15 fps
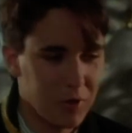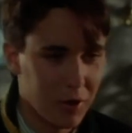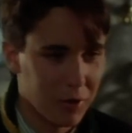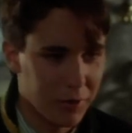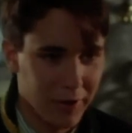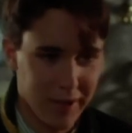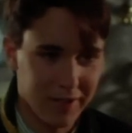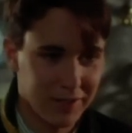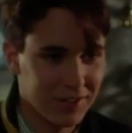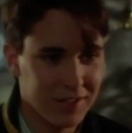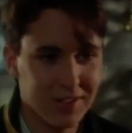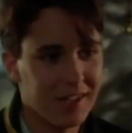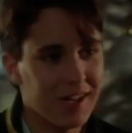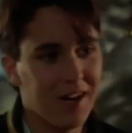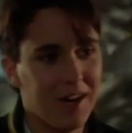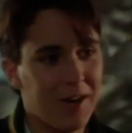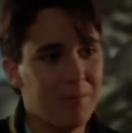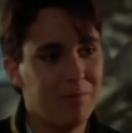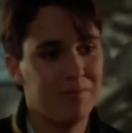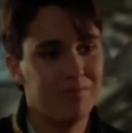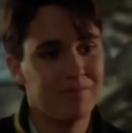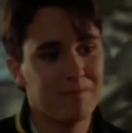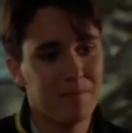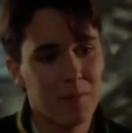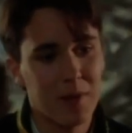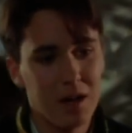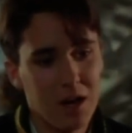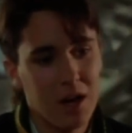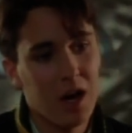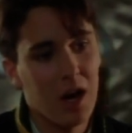No, thanks. Um...
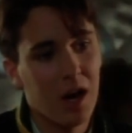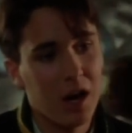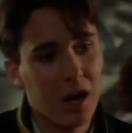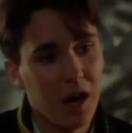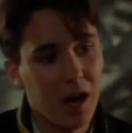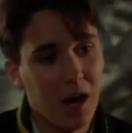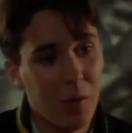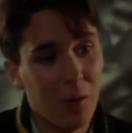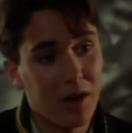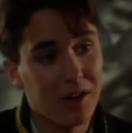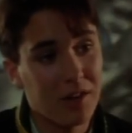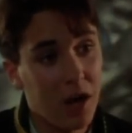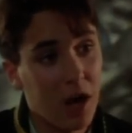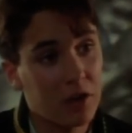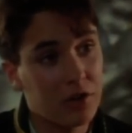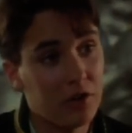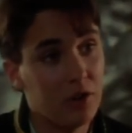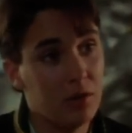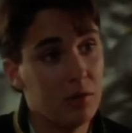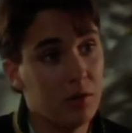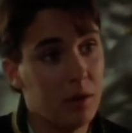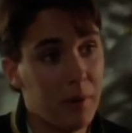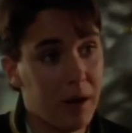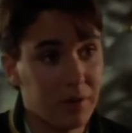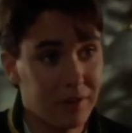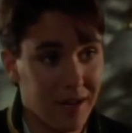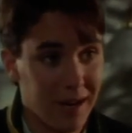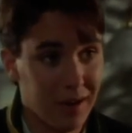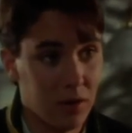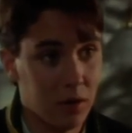Lunch box? I want to talk to you about Dale.